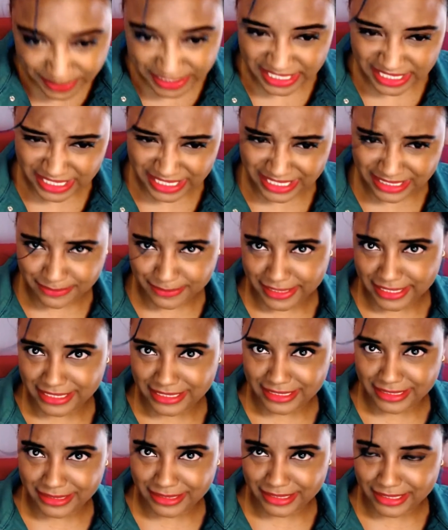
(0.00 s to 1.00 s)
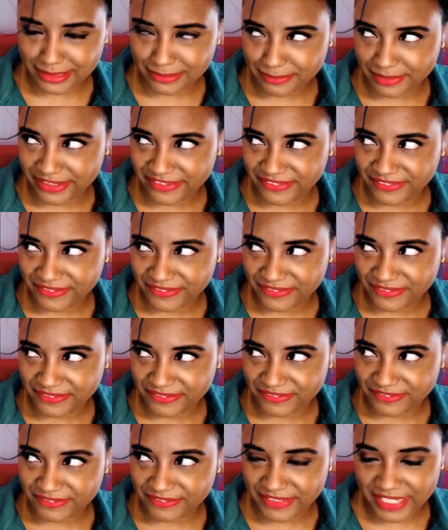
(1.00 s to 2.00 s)
it's not as bad as like my
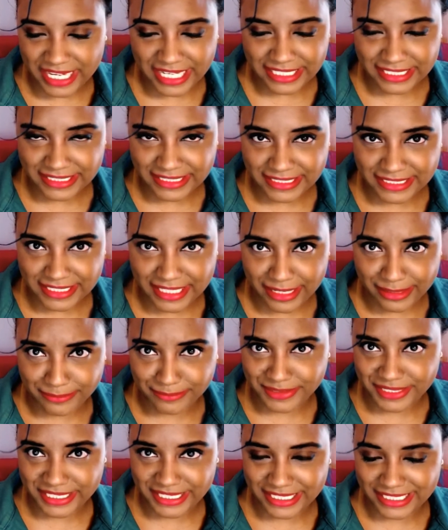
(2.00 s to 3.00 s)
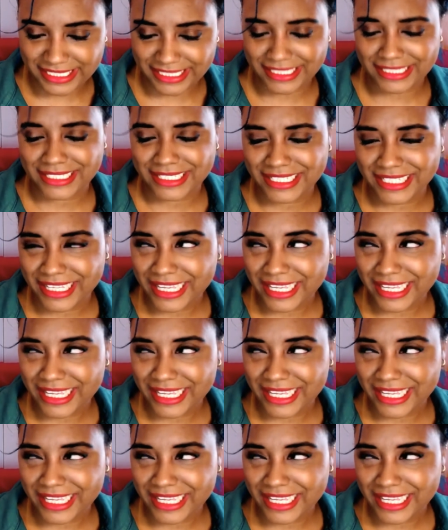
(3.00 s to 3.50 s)
last empties.